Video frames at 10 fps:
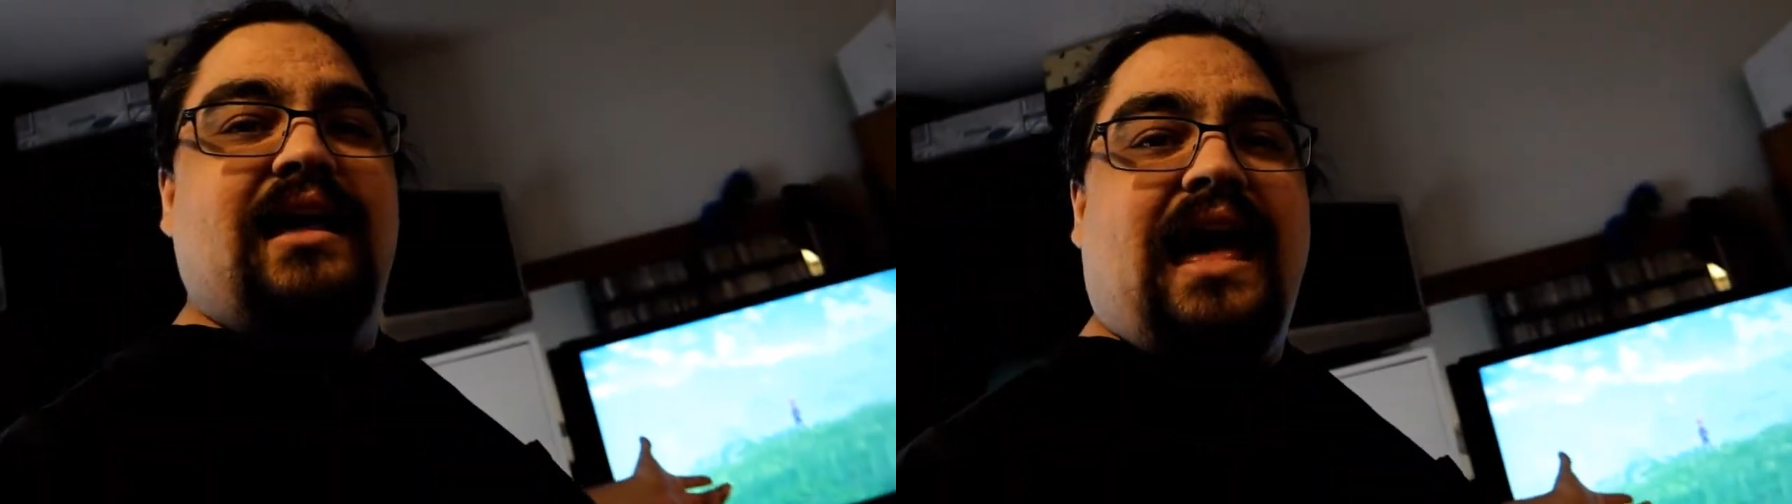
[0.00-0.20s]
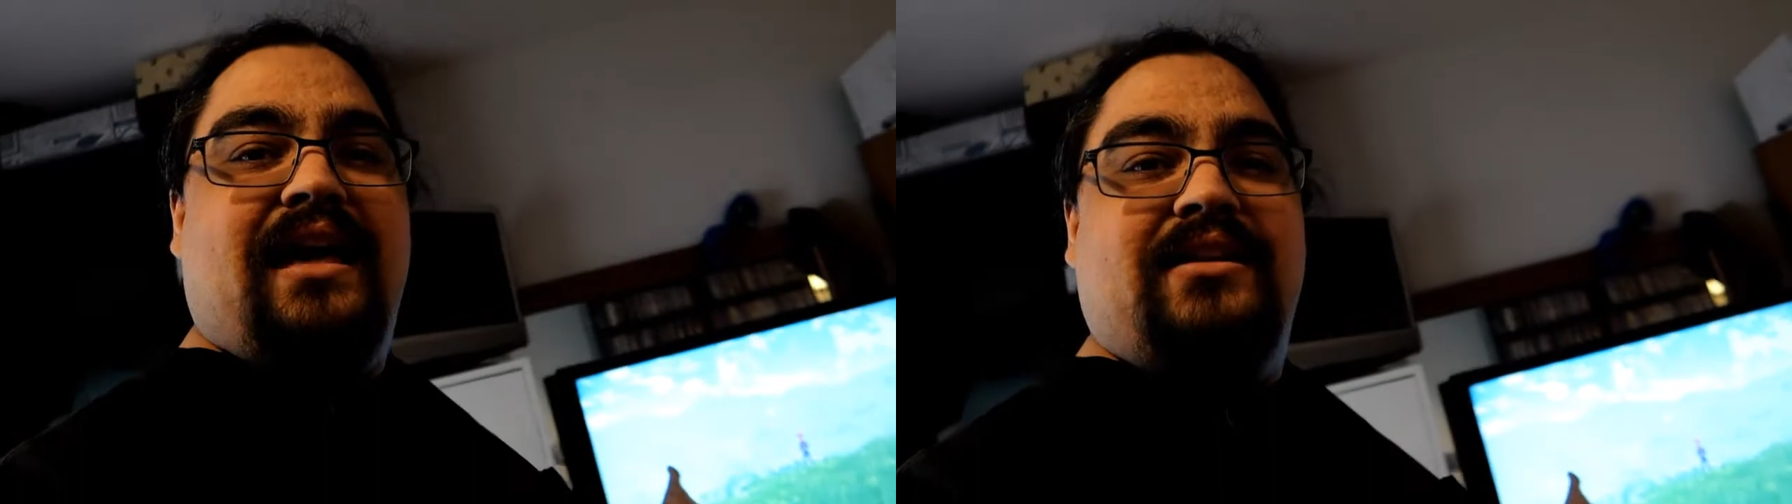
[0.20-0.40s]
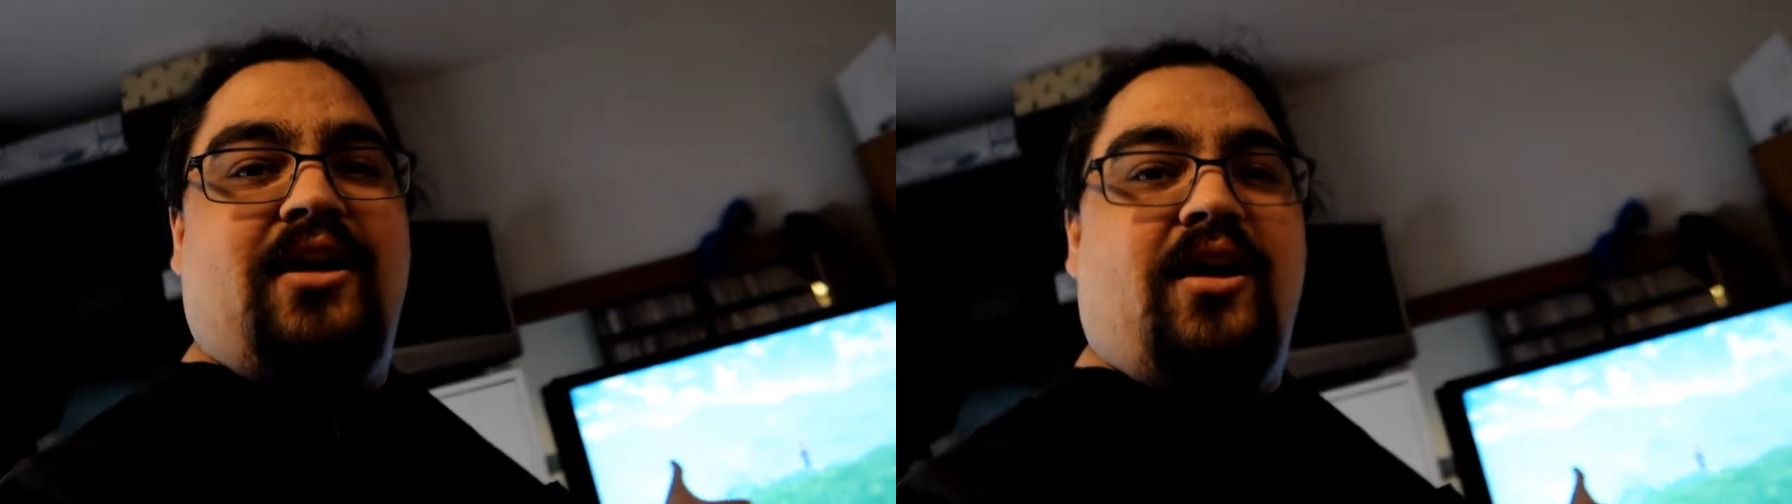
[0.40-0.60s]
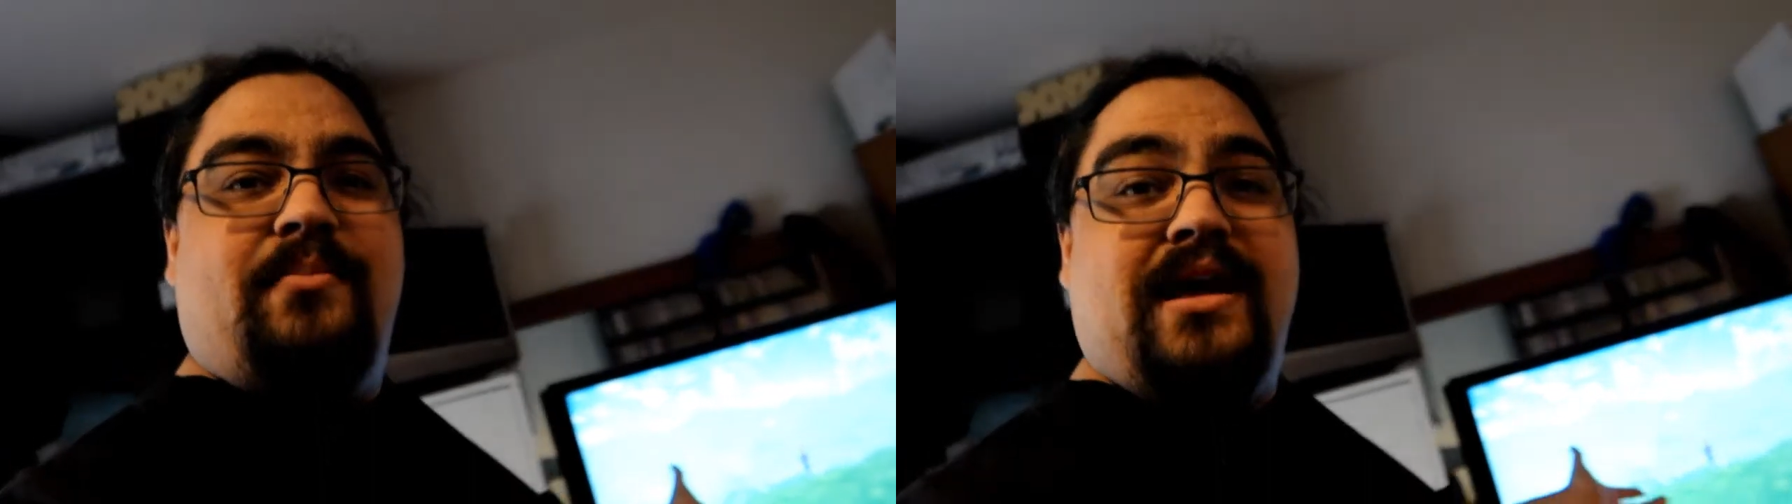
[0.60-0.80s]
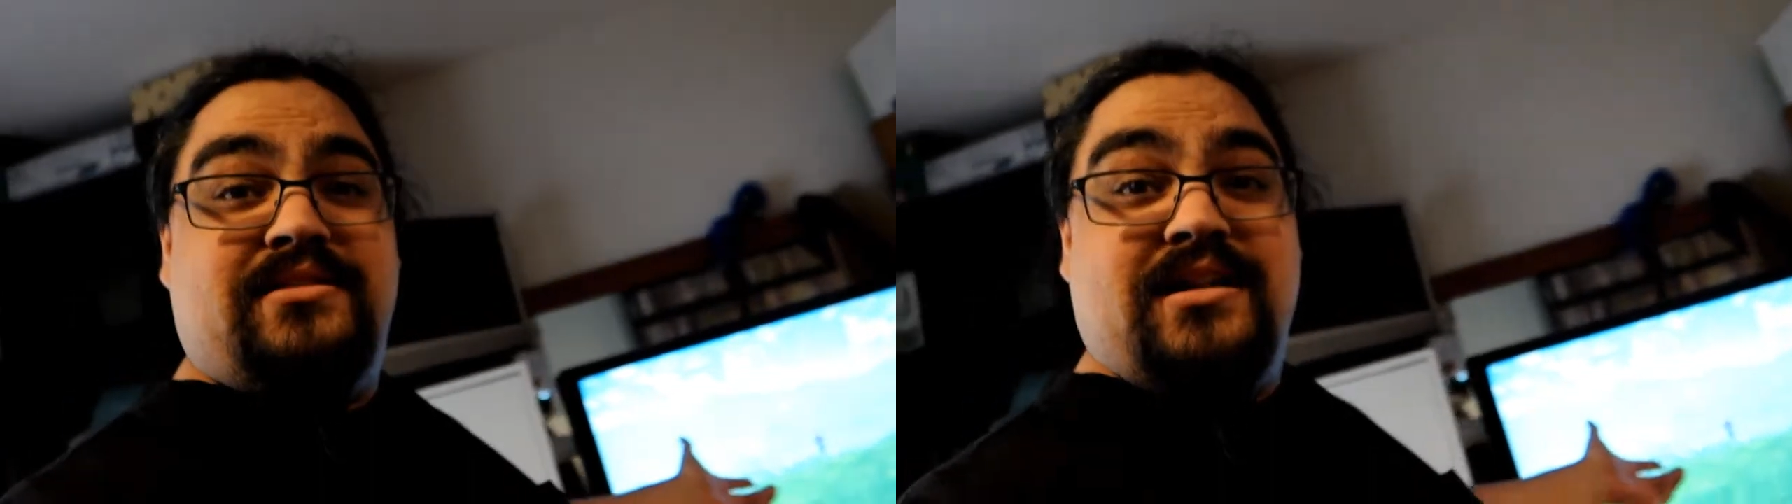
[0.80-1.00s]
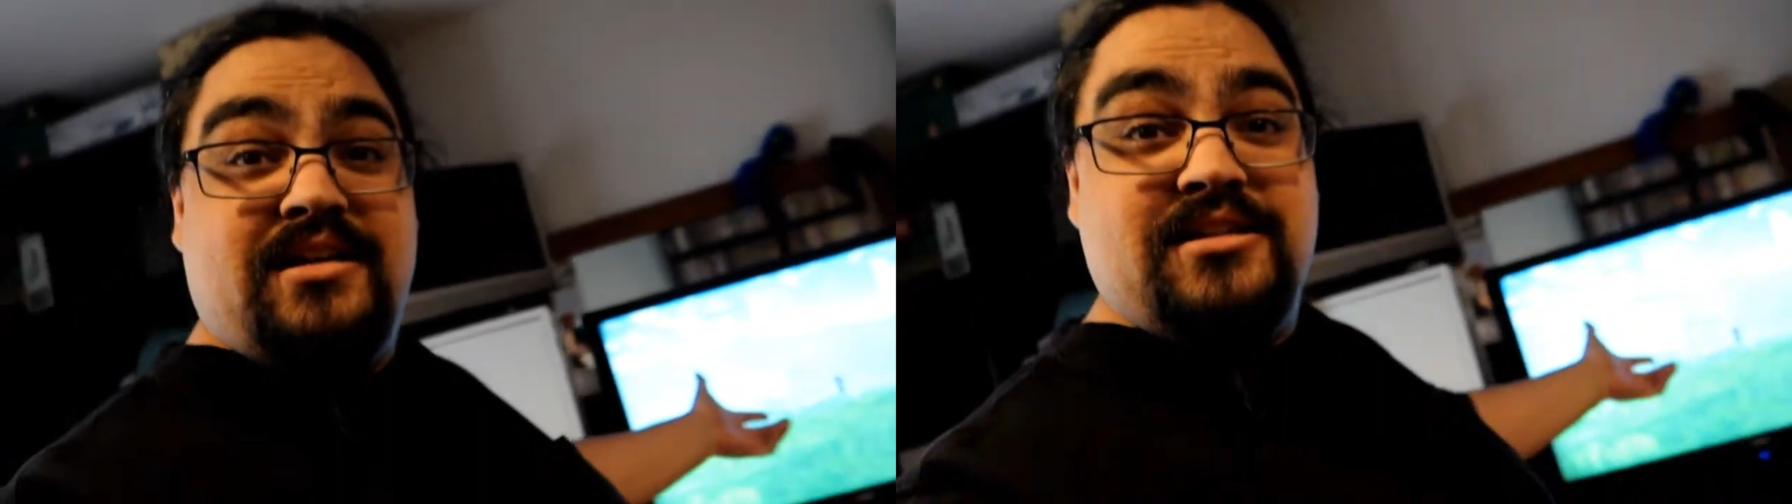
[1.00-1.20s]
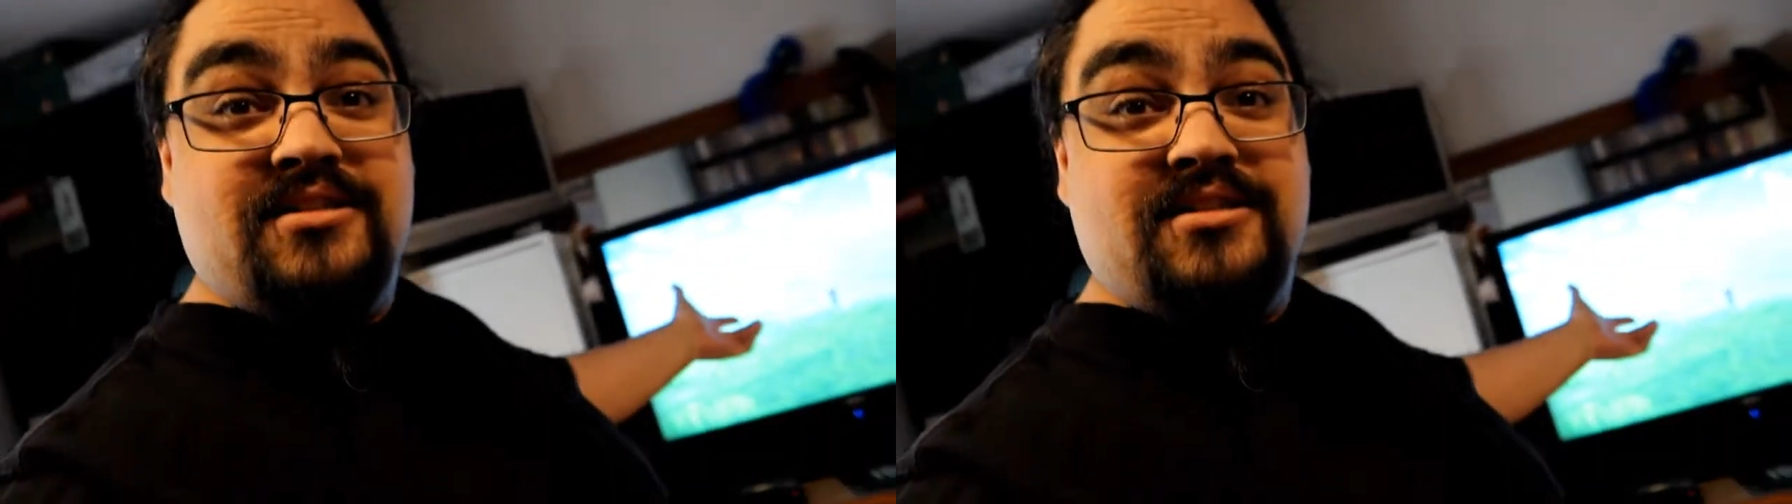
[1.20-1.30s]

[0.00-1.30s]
had in our imaginations